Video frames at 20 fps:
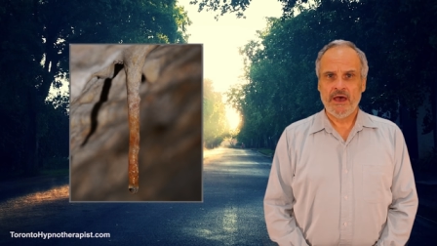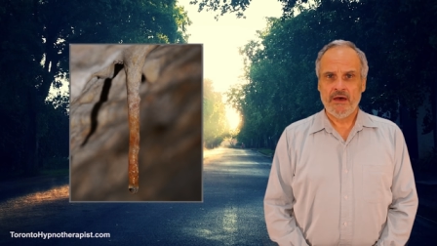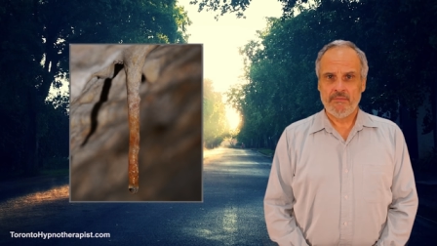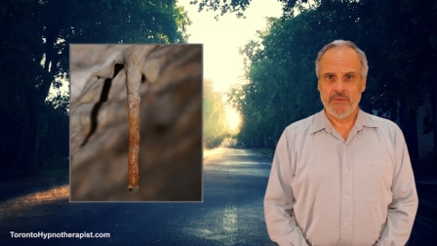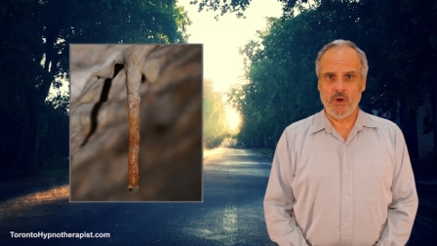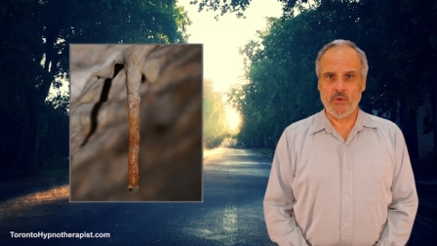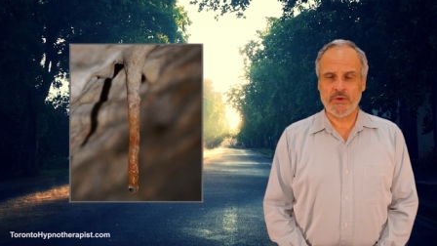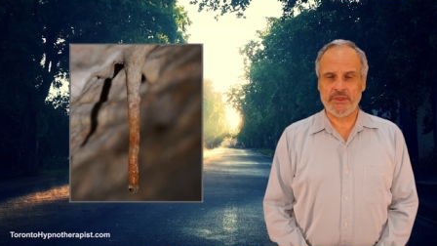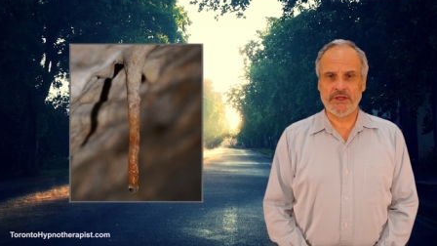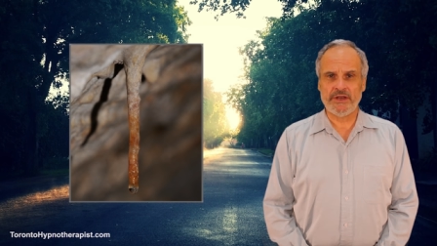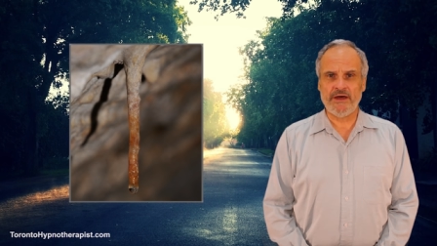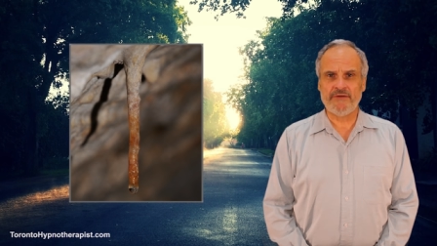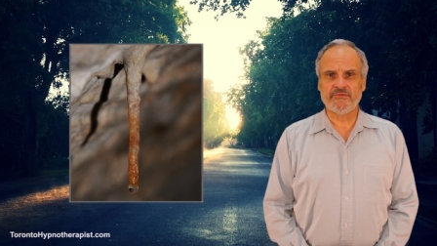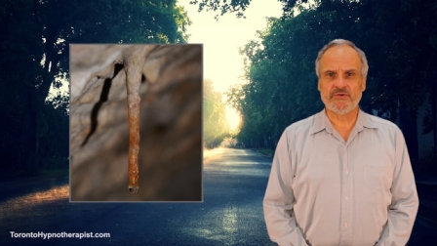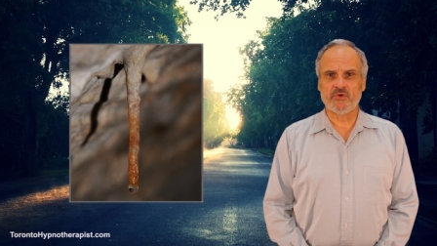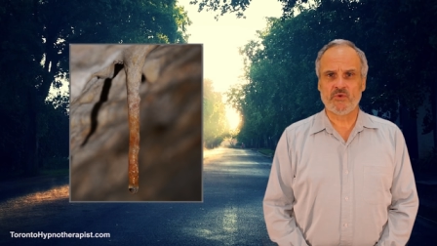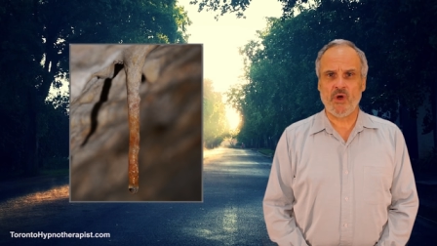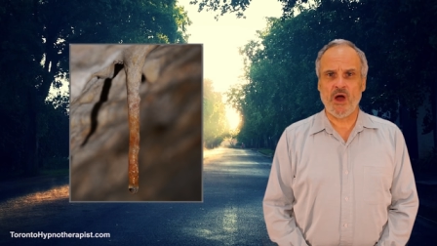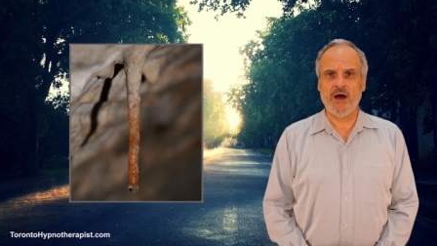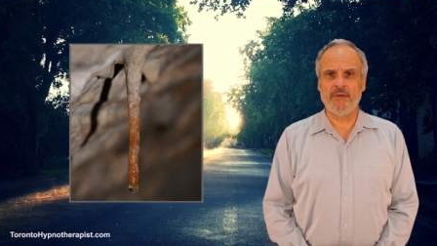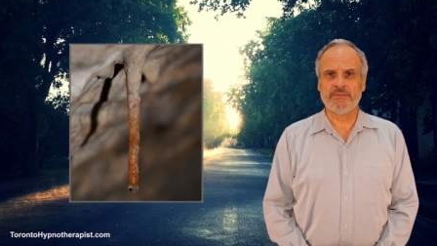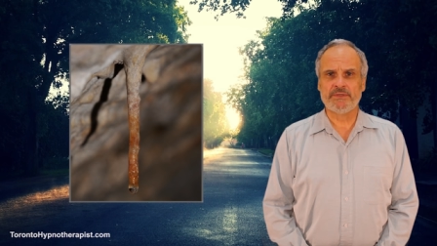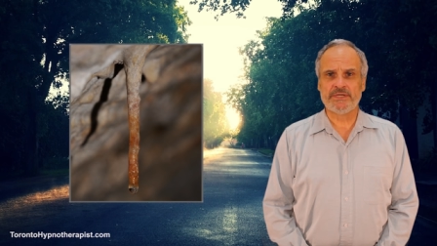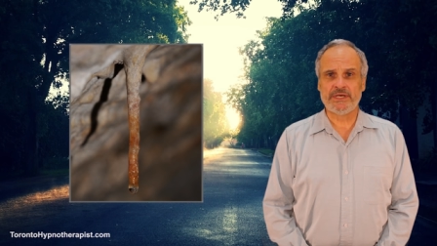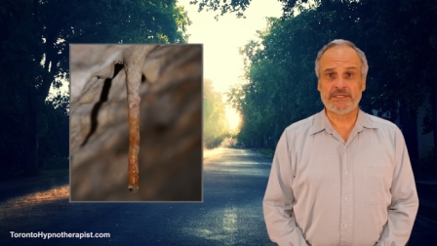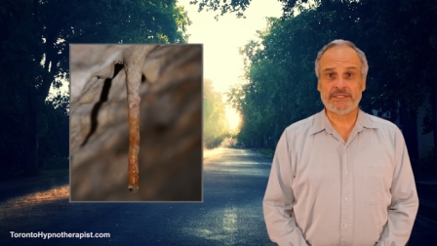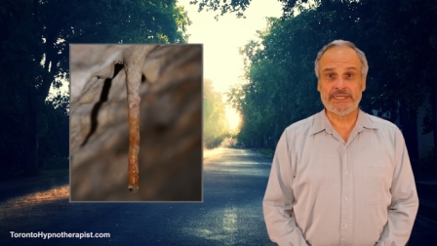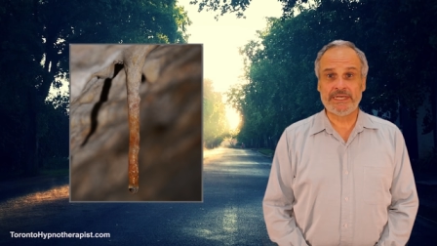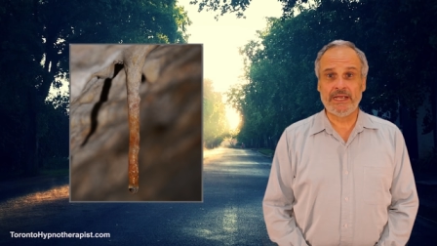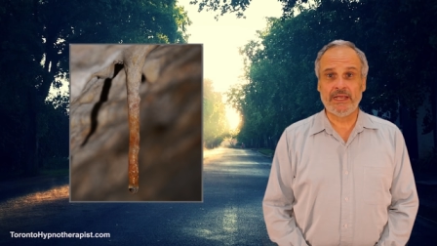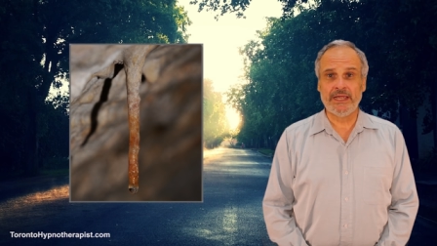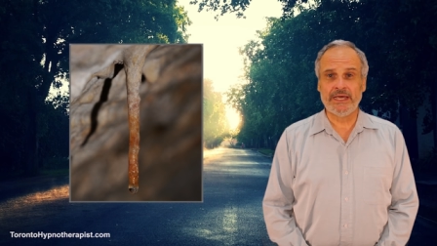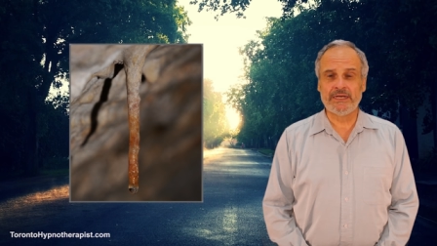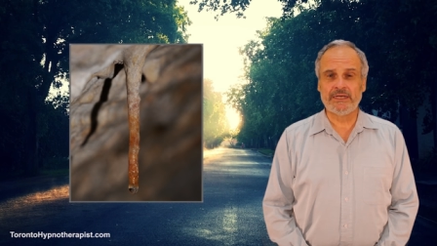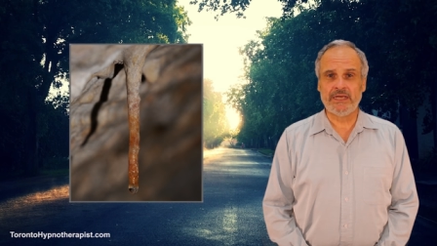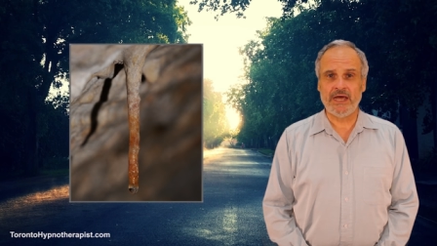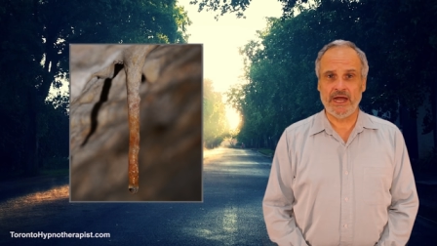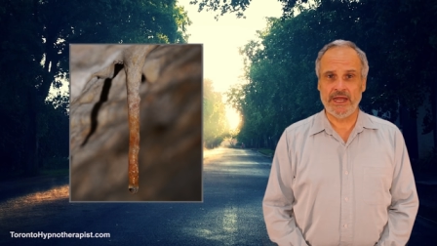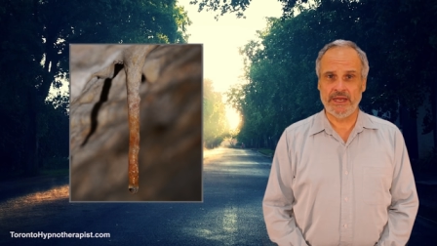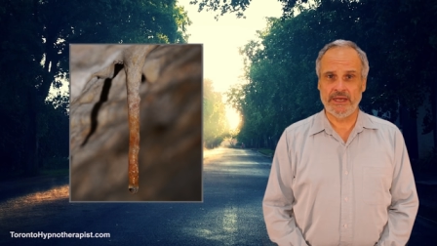But with enough drops, a
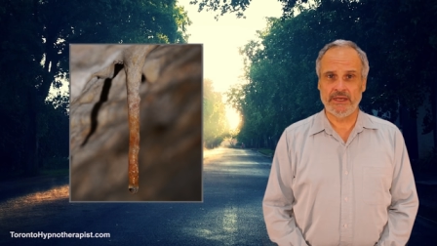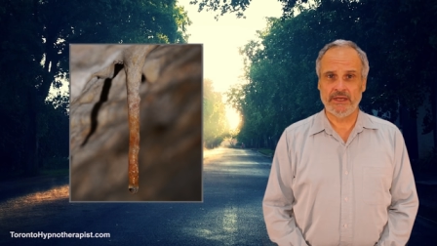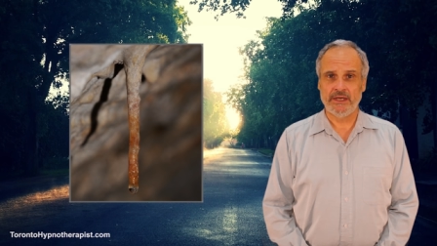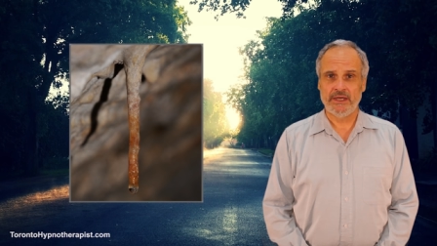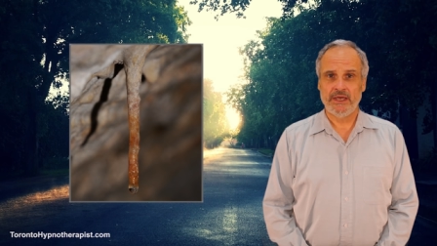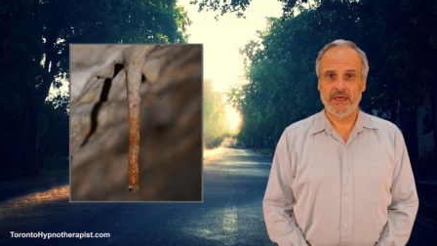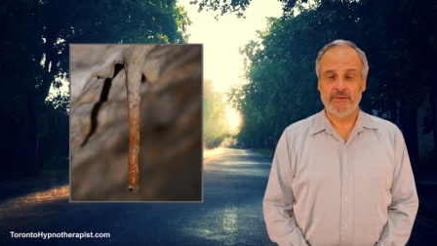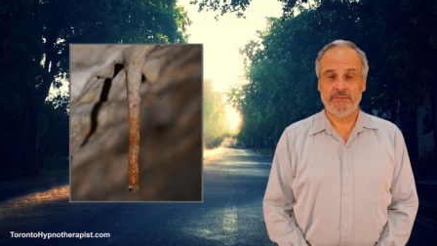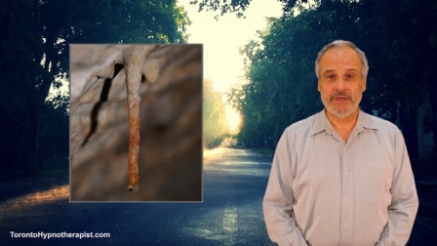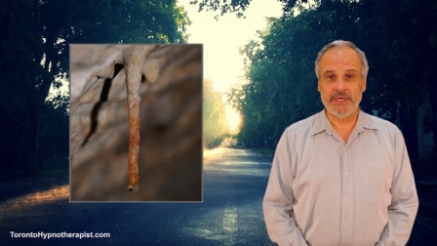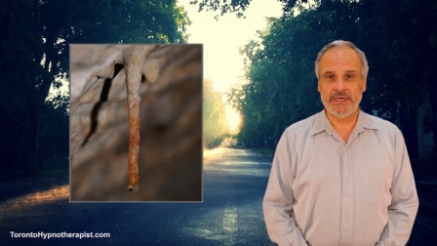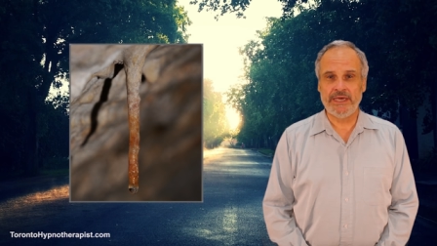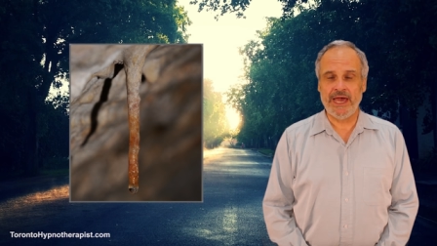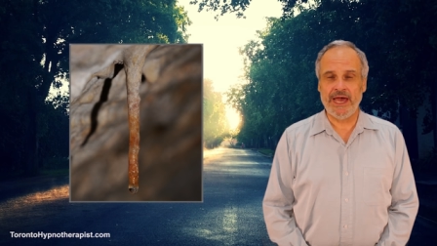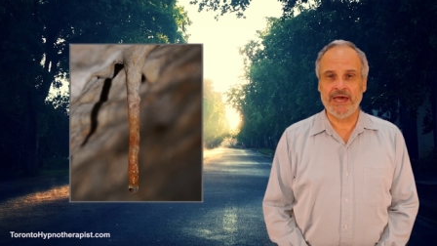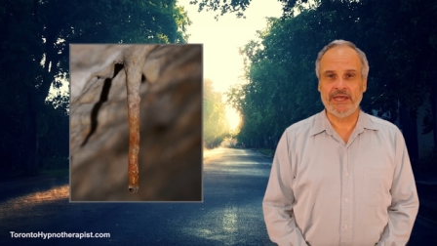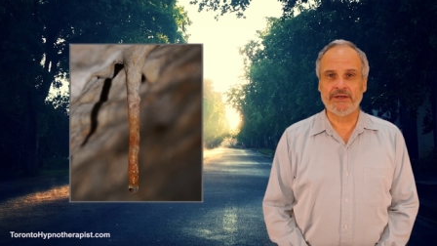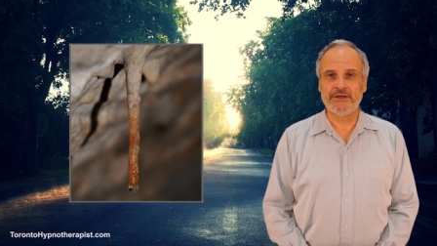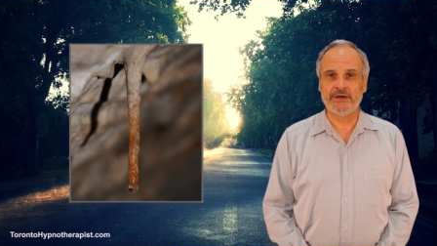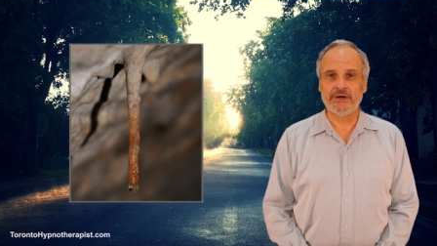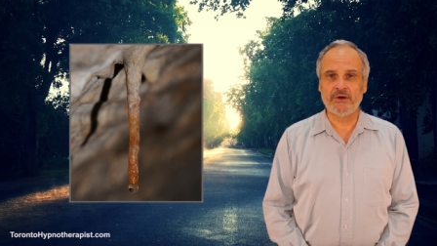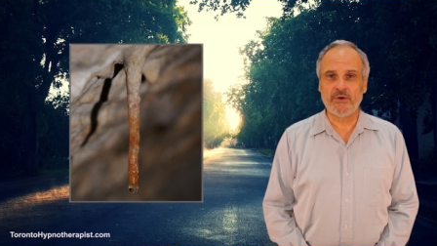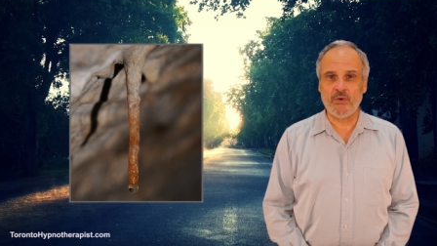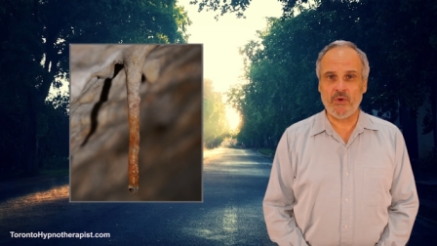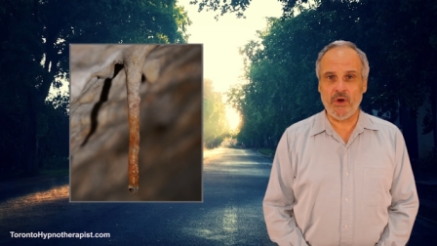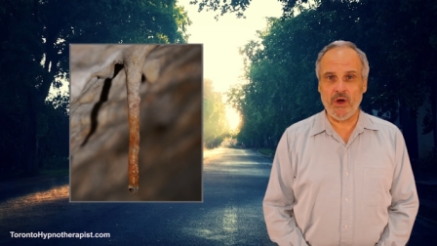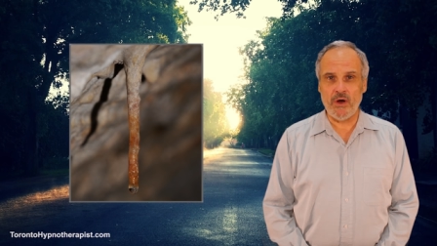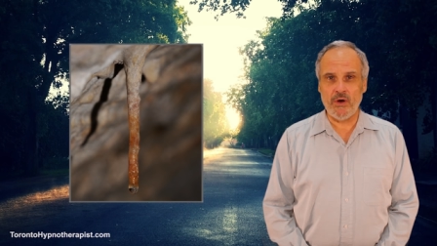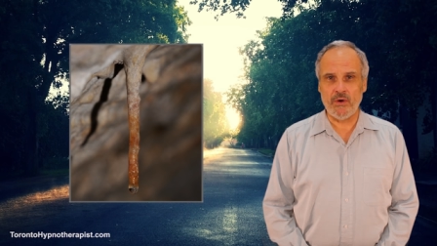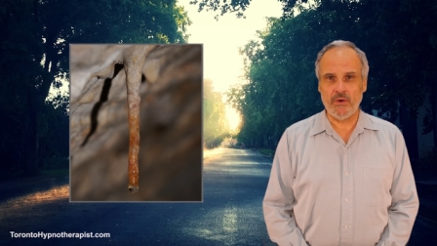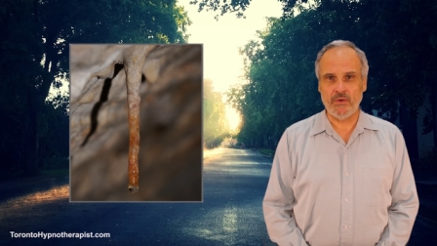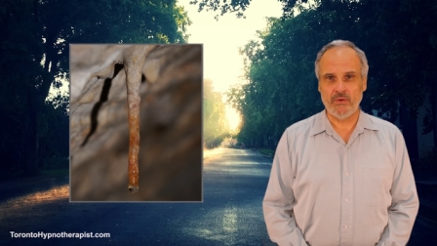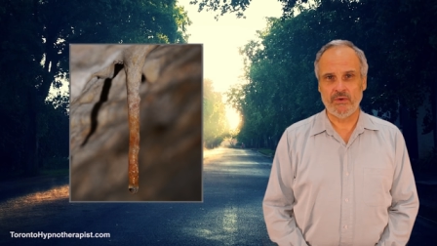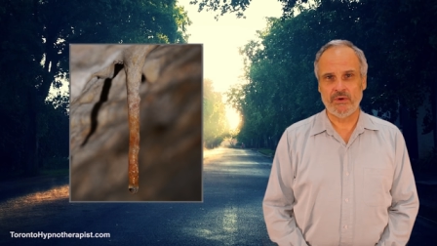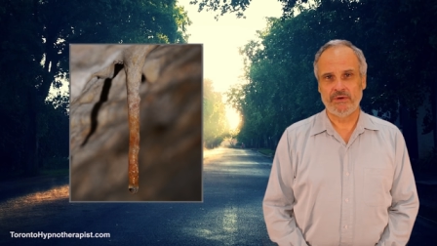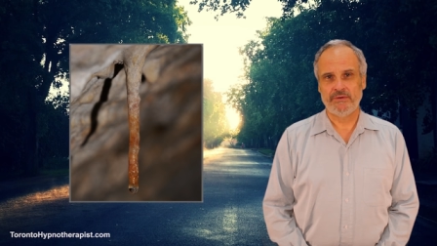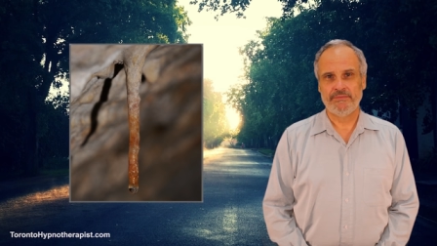stalactite began to grow.